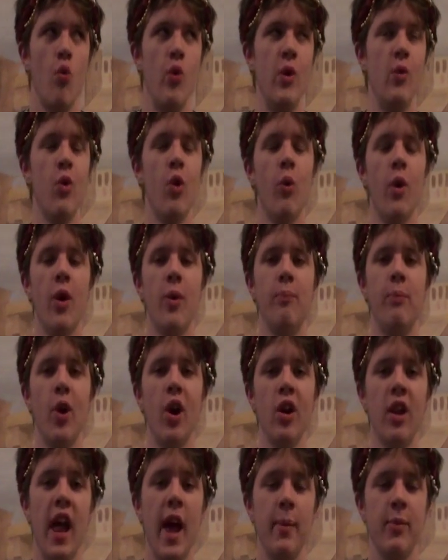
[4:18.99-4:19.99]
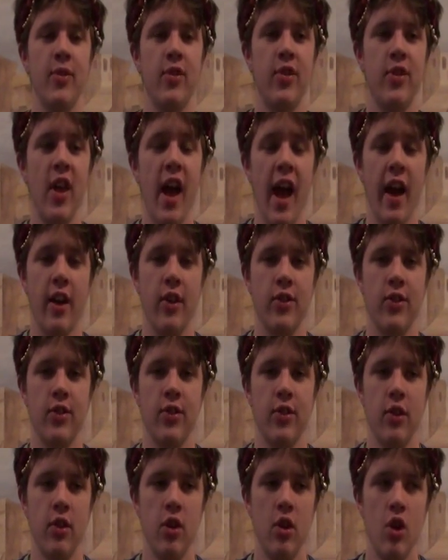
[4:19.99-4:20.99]
We will wear burlap
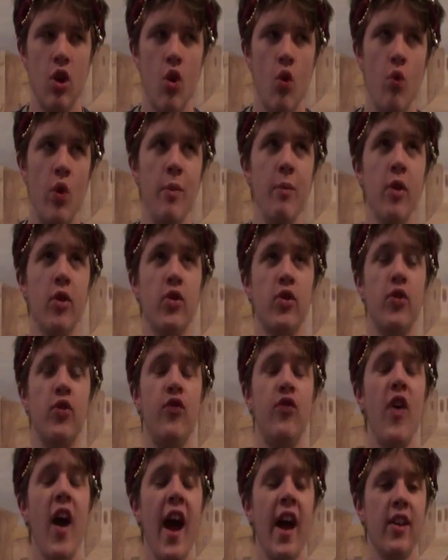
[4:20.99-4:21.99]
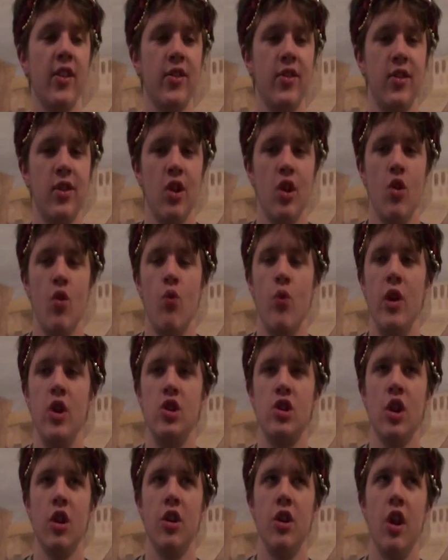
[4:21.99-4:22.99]
sacks. We must fast. We
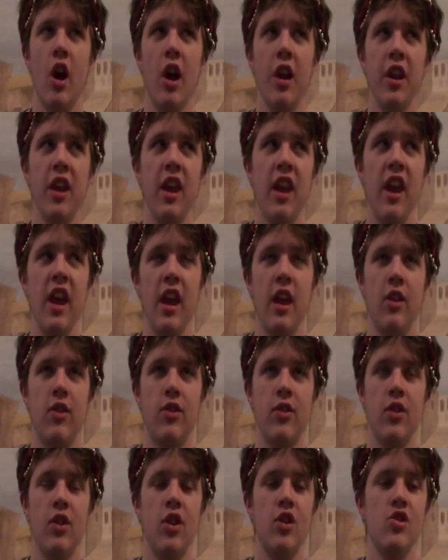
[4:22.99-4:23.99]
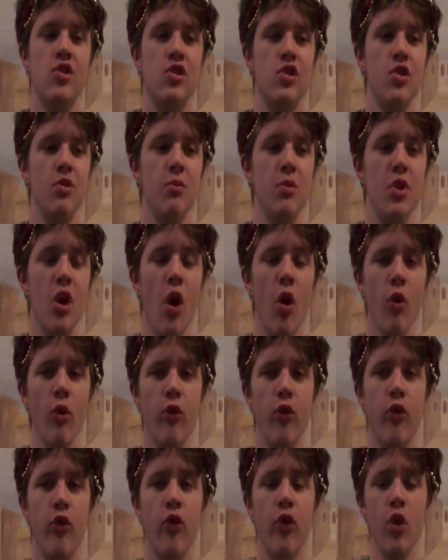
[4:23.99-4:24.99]
shall not eat, consume no
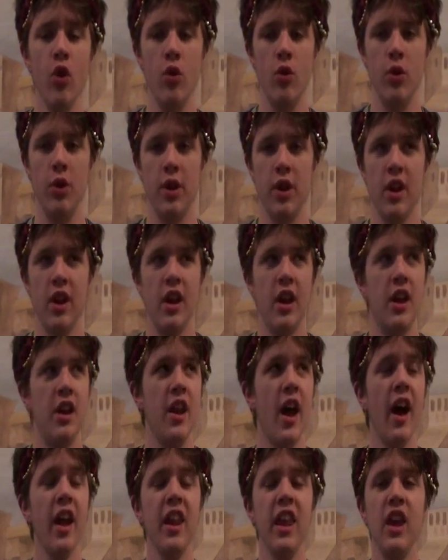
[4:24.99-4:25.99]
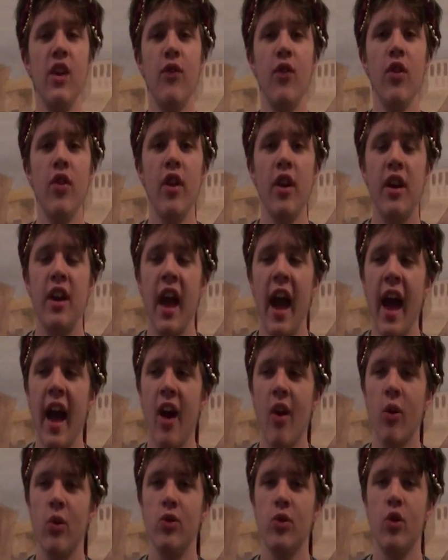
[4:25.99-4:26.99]
food, not even the
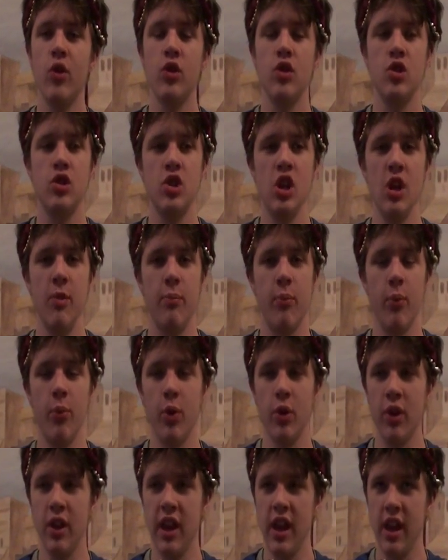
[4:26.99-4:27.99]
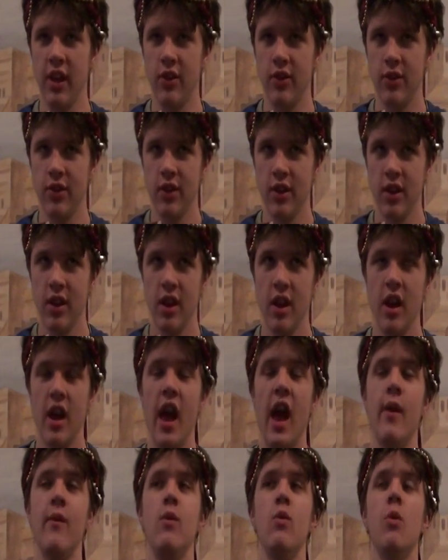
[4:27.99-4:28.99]
cows or the sheep will eat,
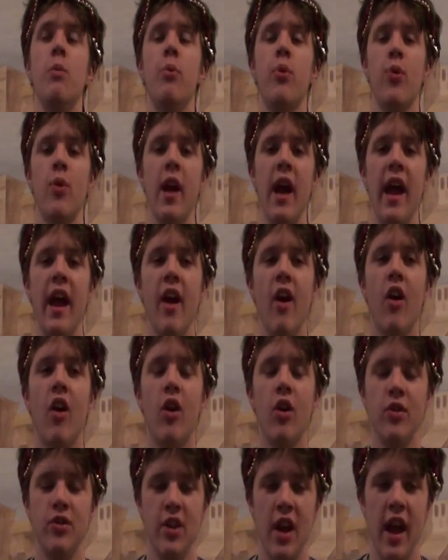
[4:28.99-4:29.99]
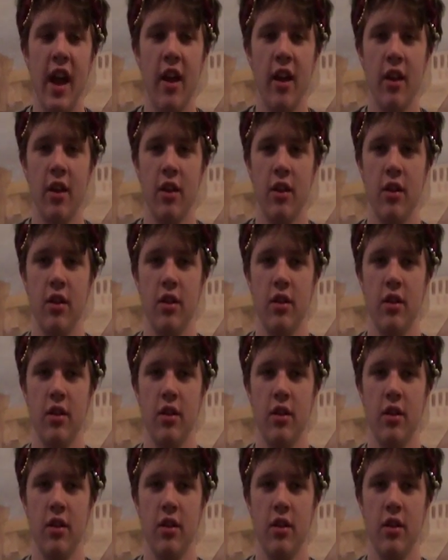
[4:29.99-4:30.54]
and we will pray all day.